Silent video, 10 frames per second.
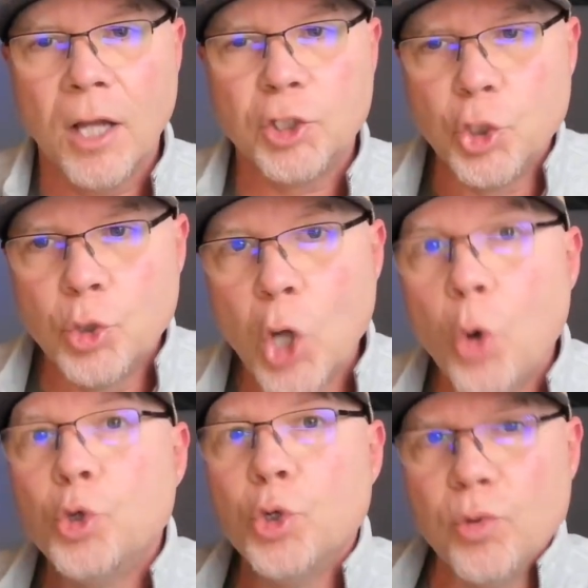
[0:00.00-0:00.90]
to
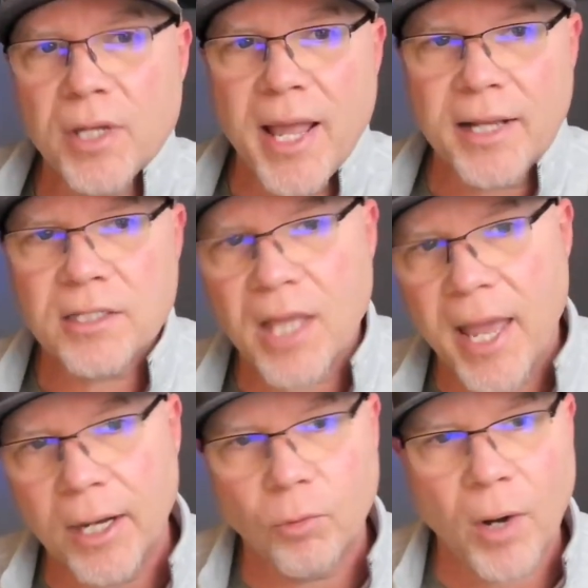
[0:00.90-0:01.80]
go do the next
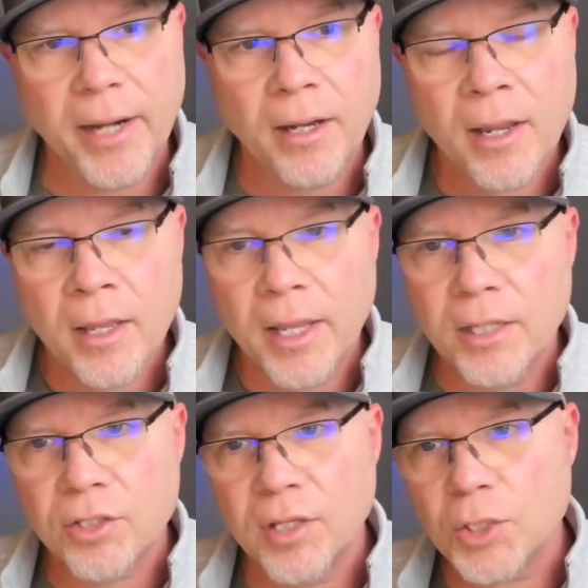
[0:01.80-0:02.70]
thing, right?
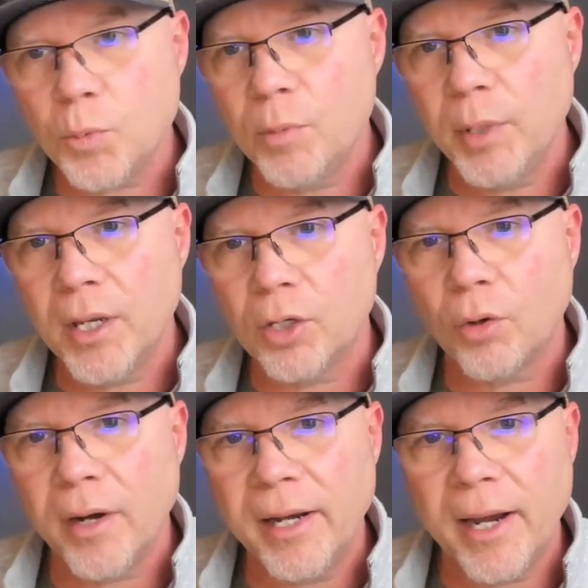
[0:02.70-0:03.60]
And so this would be a
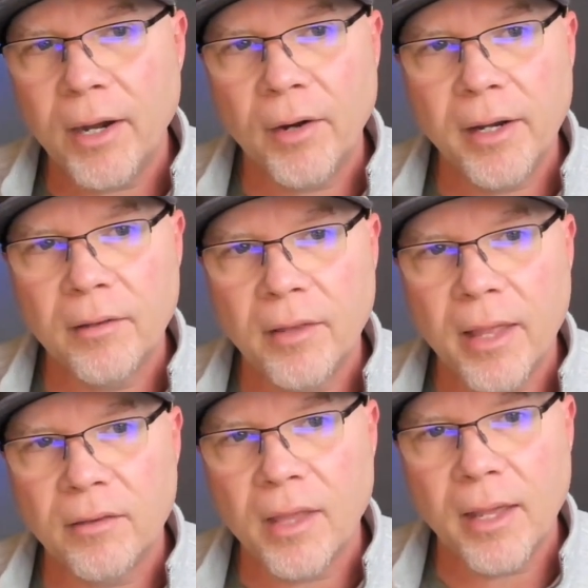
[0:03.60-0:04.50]
great area
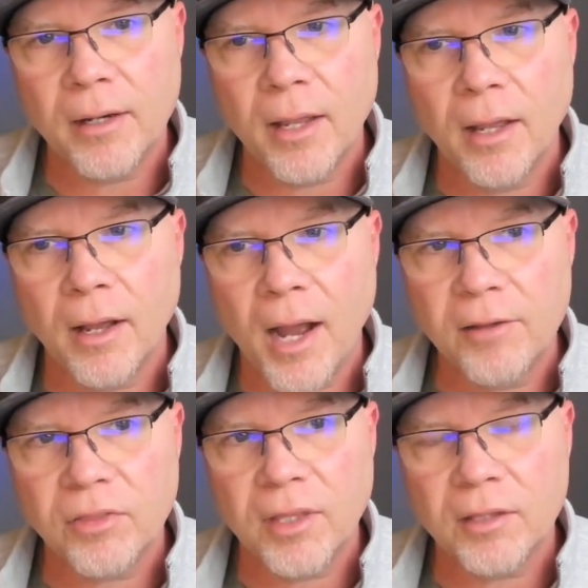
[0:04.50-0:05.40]
that
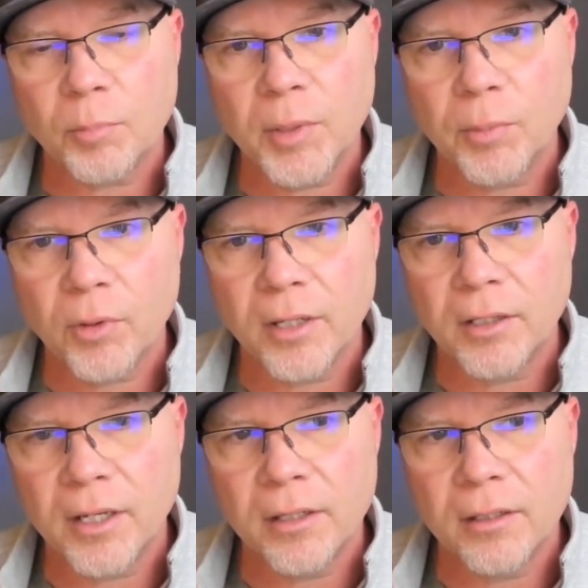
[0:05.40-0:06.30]
I think that people can,
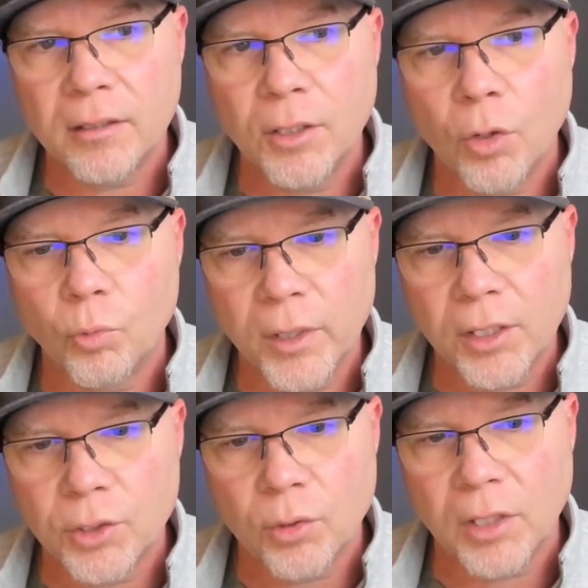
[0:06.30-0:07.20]
again,
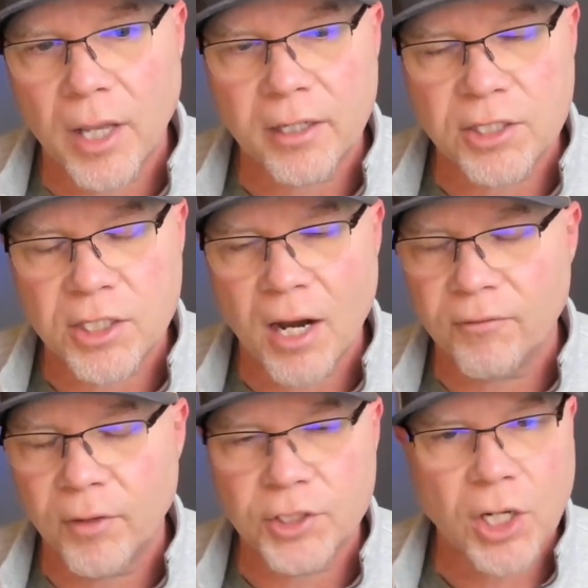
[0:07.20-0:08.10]
really do a lot of
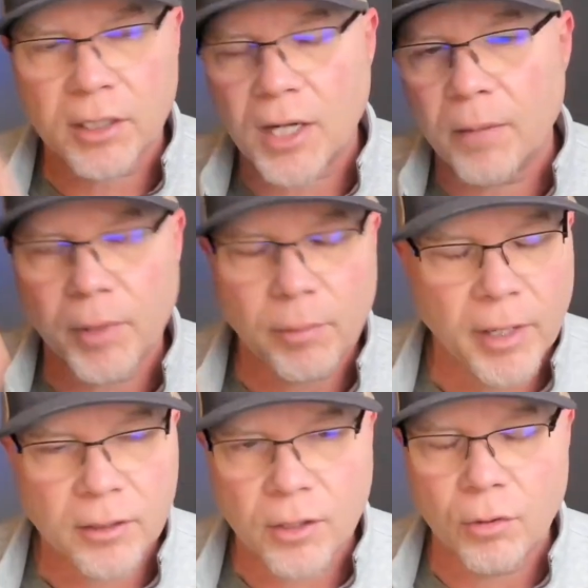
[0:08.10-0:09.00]
discovery. John
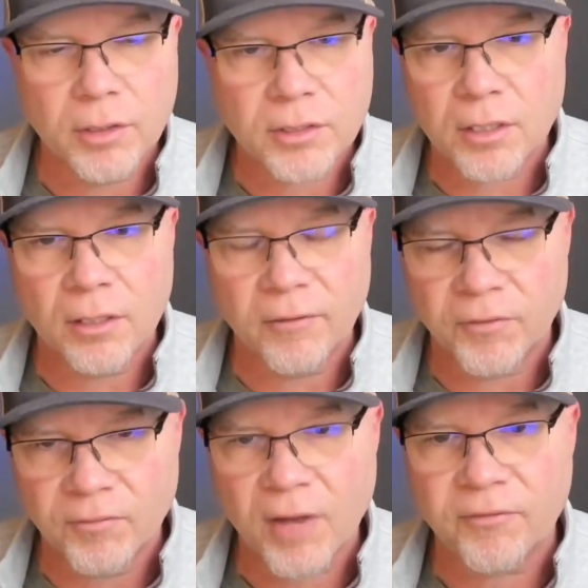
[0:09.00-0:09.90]
Capiabanco is,
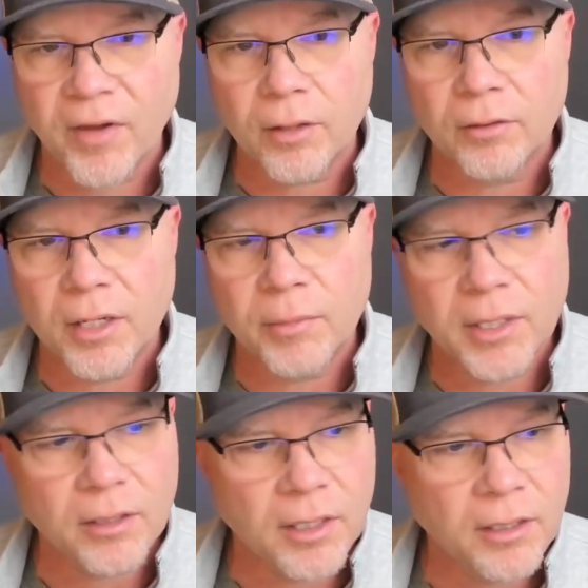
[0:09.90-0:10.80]
if you've not followed him,
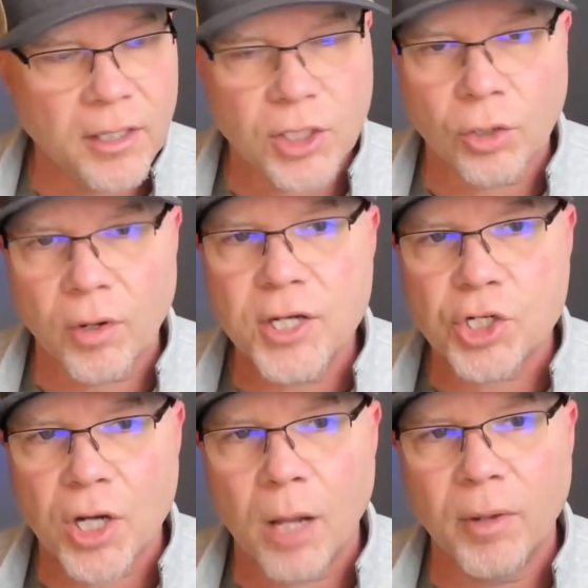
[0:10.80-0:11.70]
he does a great
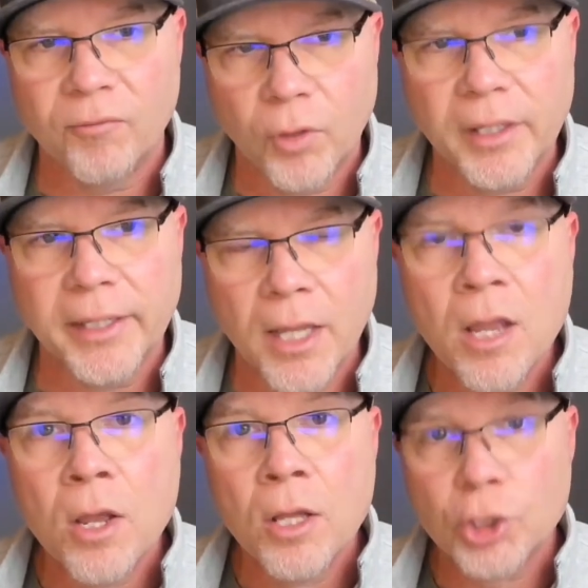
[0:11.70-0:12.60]
job of really
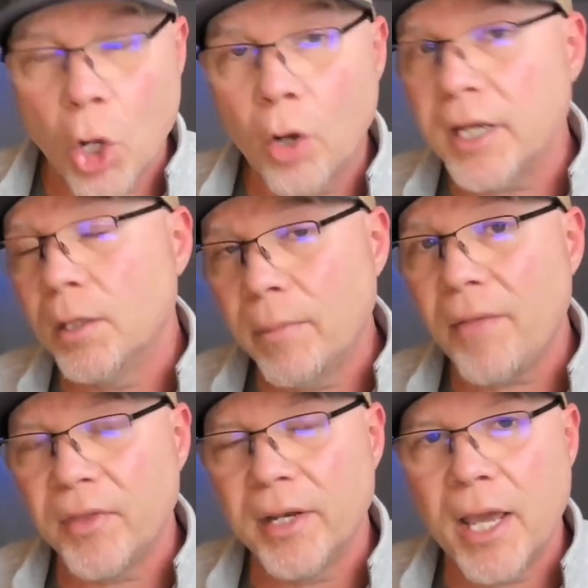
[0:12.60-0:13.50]
talking
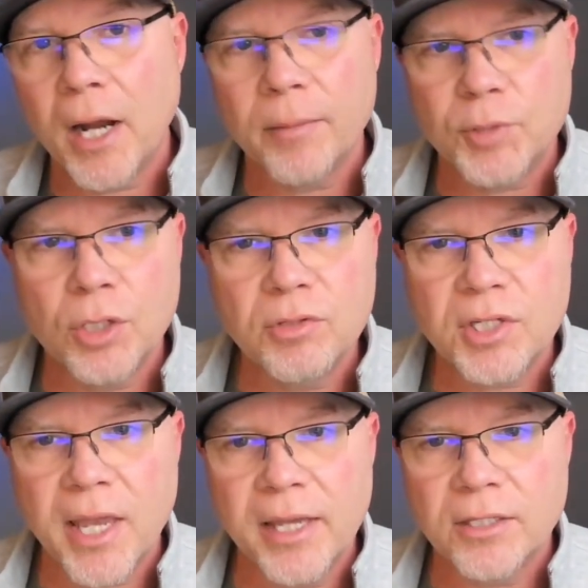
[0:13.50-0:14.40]
about the NetOps use
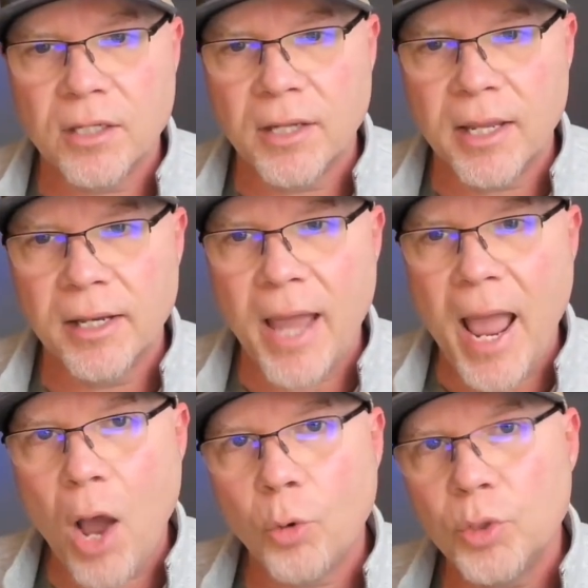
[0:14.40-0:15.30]
case and
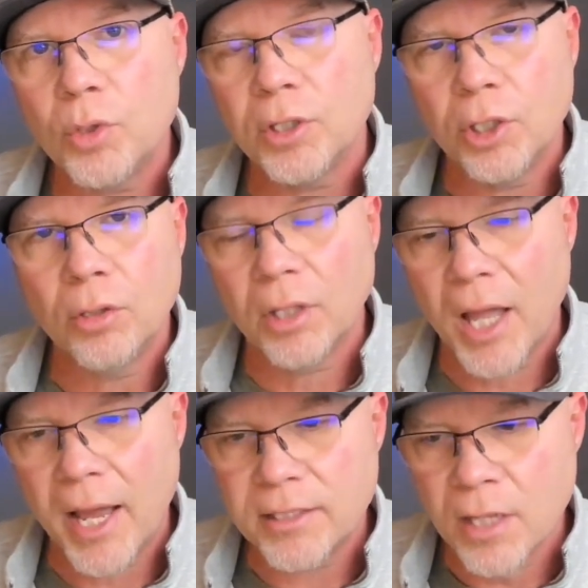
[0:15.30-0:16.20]
how you can
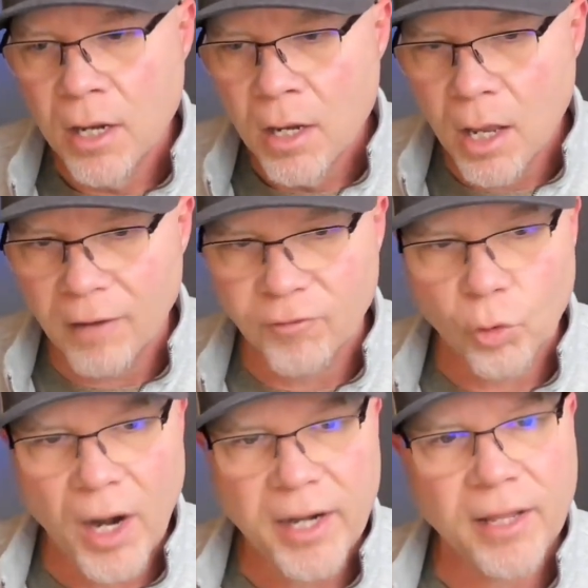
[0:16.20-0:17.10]
utilize a
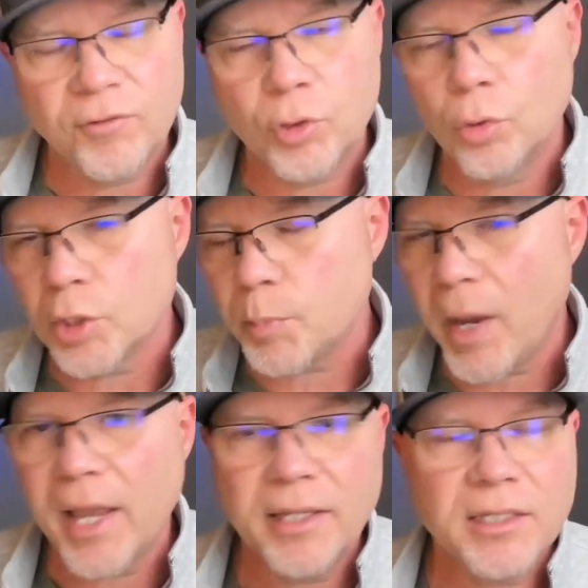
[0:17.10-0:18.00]
variety of tools,
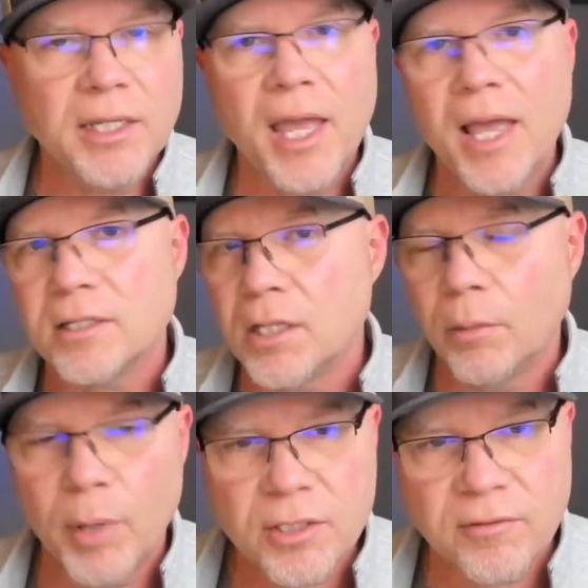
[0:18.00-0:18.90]
PyATS and
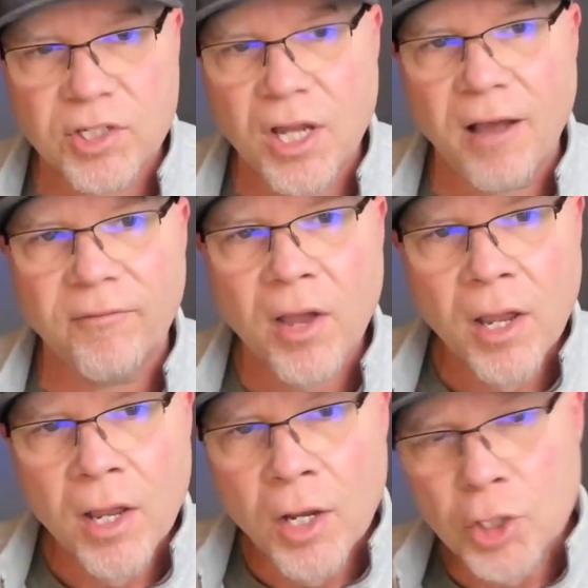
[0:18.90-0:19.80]
a bunch of stuff
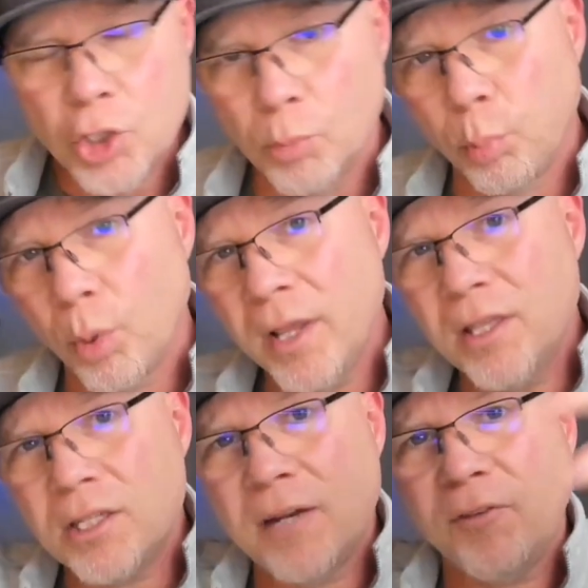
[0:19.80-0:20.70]
to bring
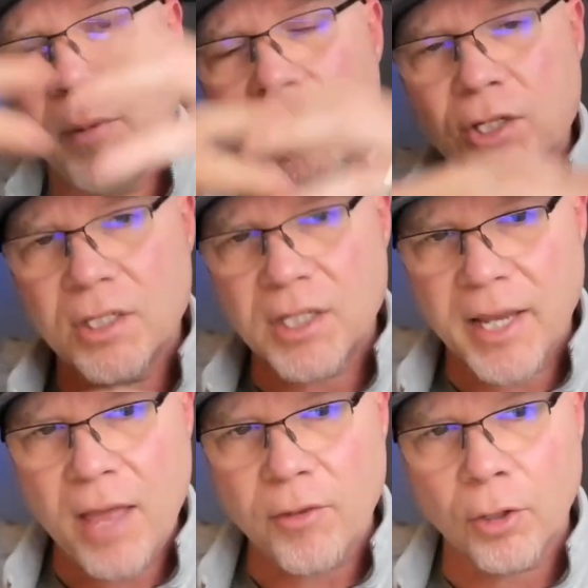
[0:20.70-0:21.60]
this information
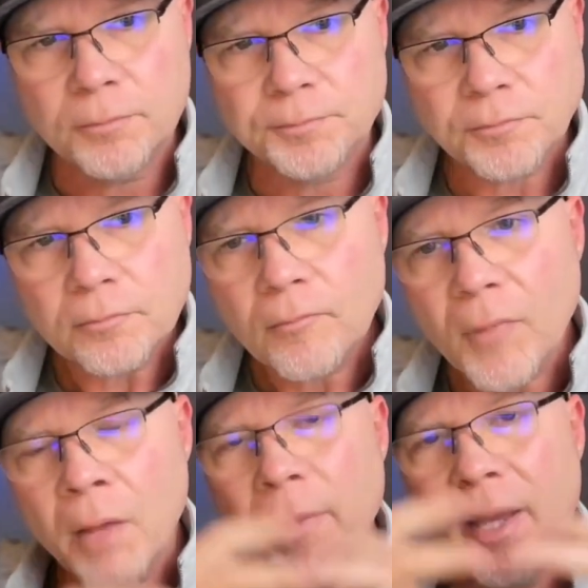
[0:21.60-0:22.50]
together,
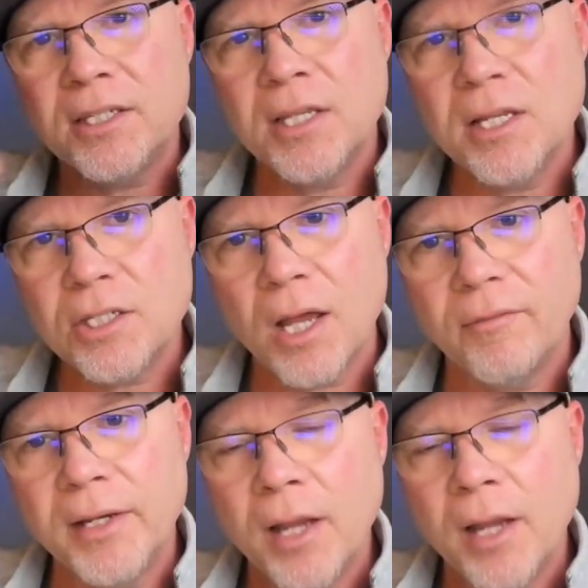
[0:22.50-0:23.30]
make sense of it,